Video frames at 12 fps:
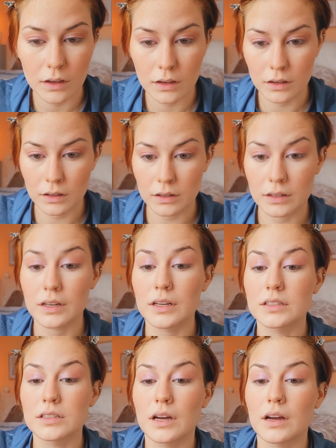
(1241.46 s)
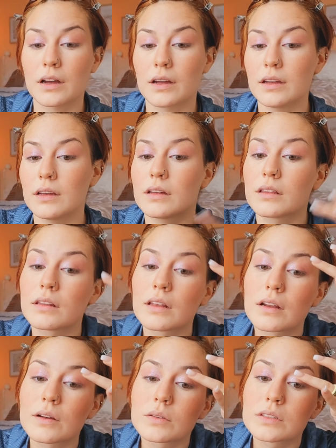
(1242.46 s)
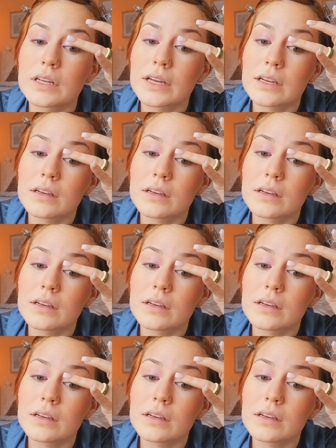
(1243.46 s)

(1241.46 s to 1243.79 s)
on each eye. And then I will take